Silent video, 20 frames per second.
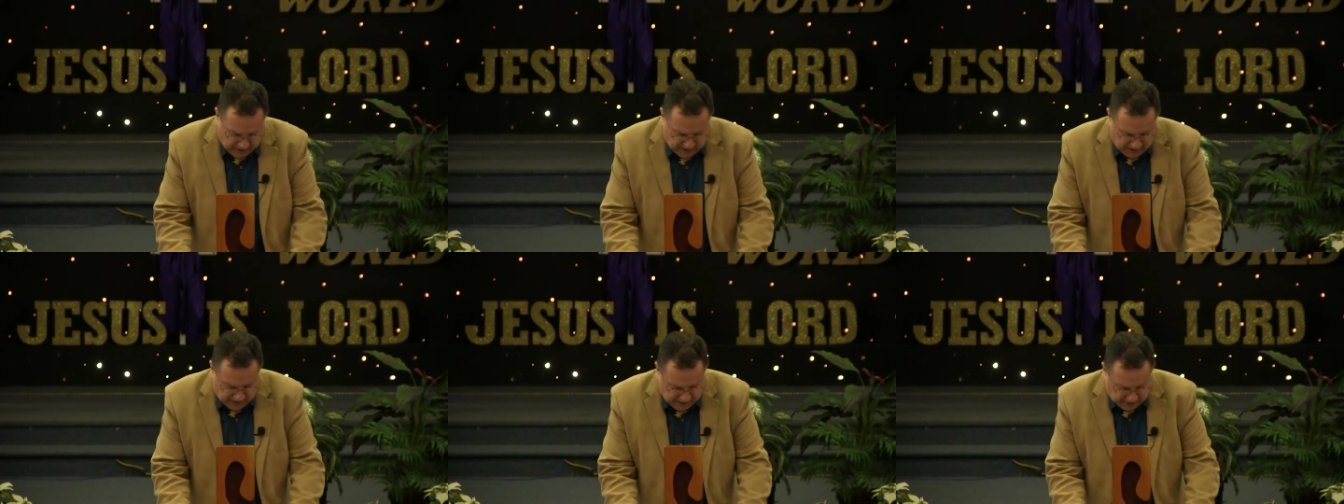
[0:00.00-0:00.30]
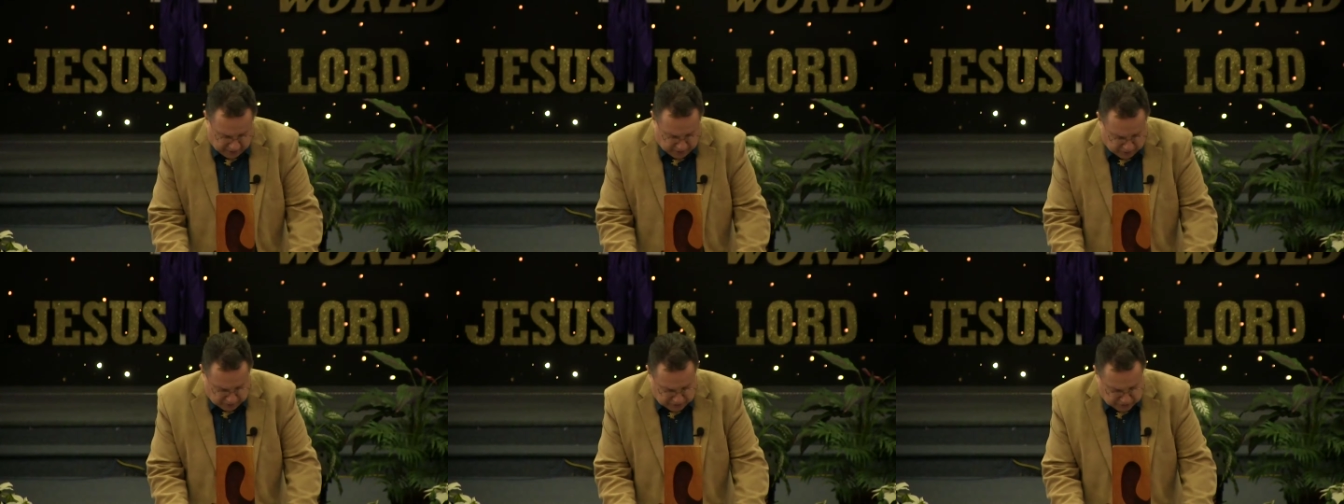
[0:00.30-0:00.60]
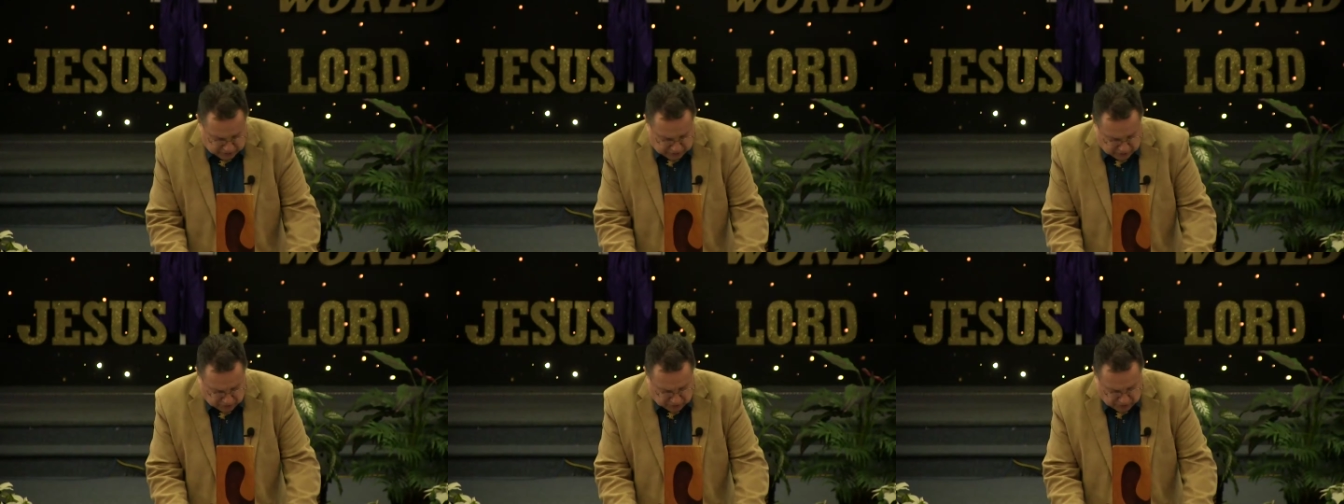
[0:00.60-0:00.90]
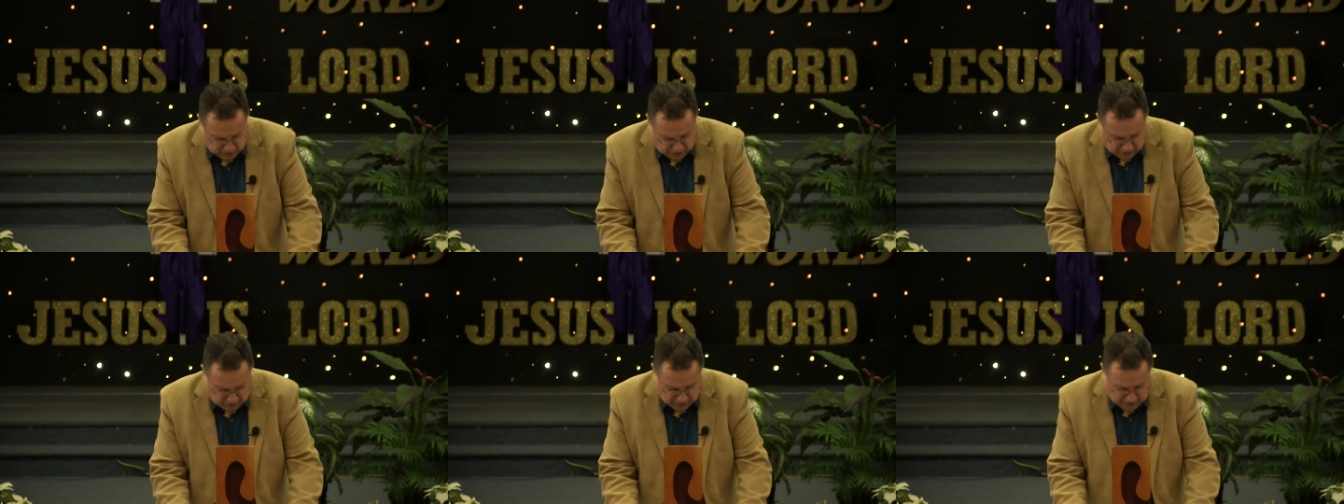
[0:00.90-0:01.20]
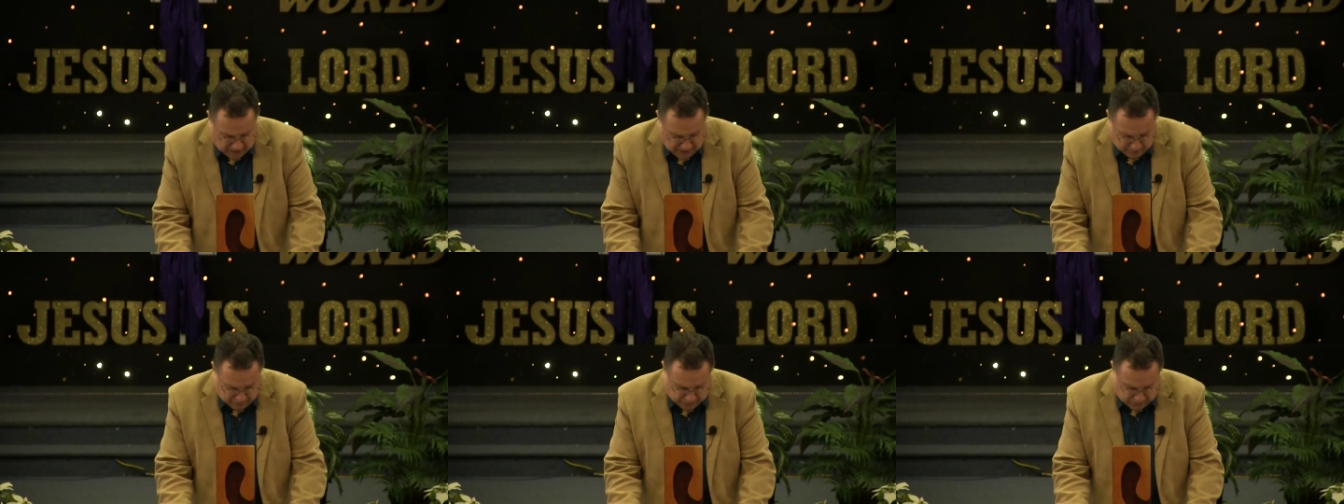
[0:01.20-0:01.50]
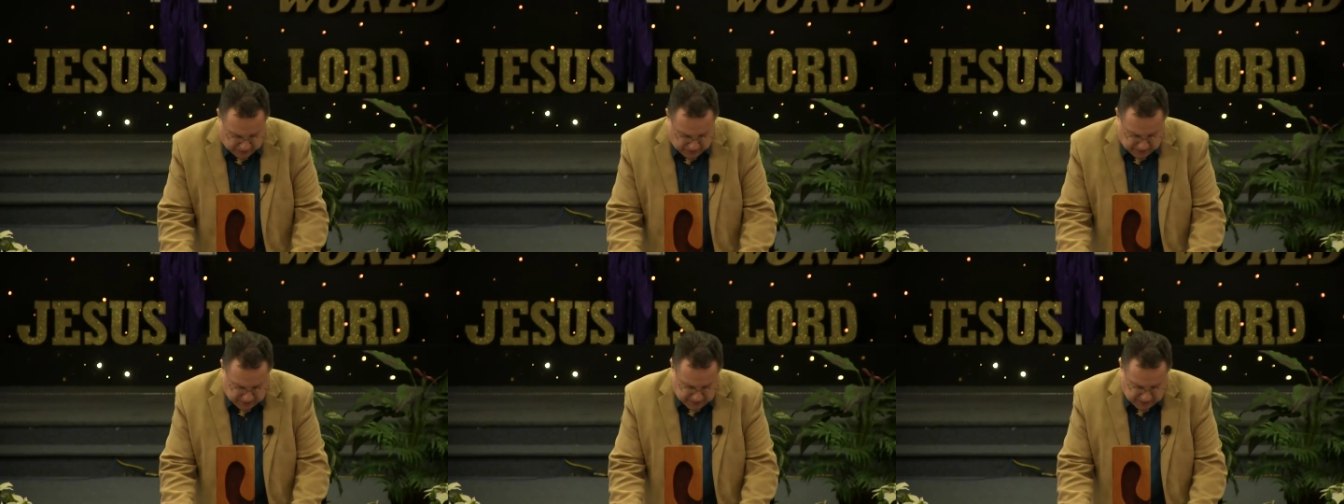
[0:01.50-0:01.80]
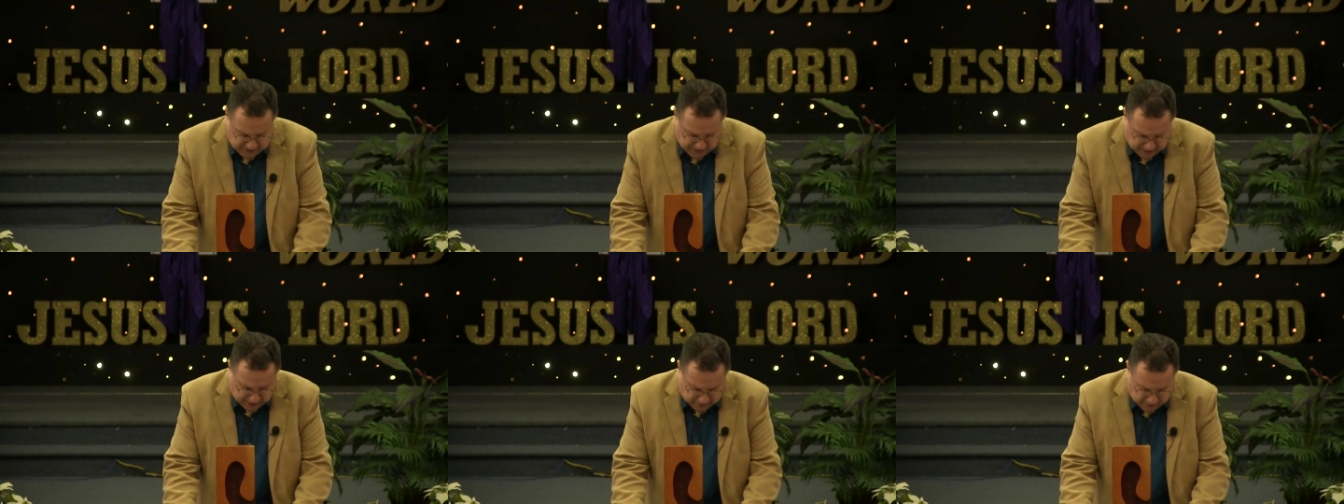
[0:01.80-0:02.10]
I held on so long. I prayed.
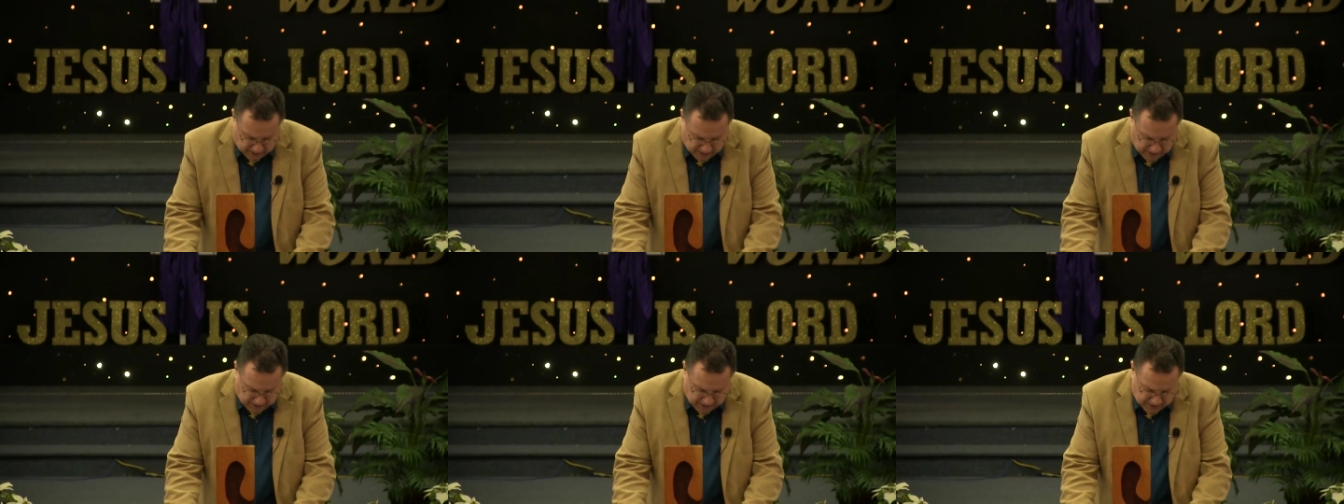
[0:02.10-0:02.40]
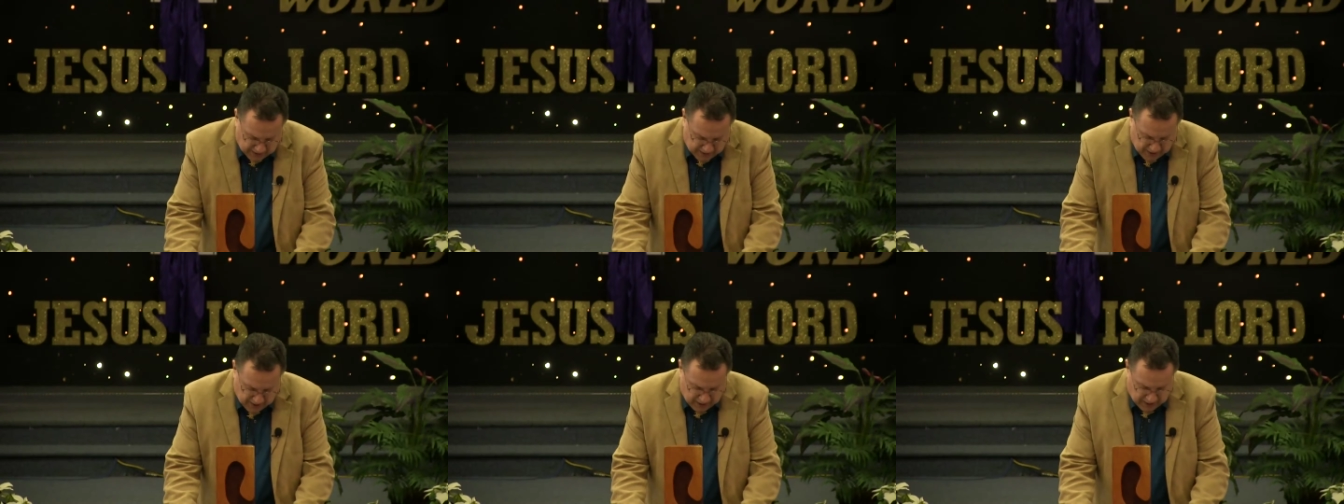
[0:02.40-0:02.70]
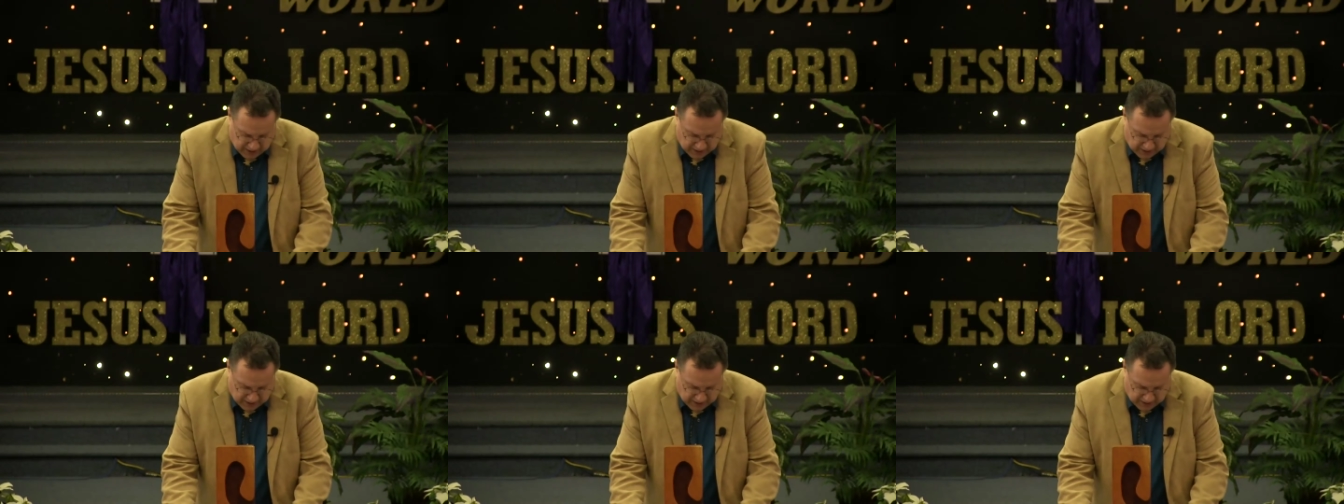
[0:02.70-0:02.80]
I cried.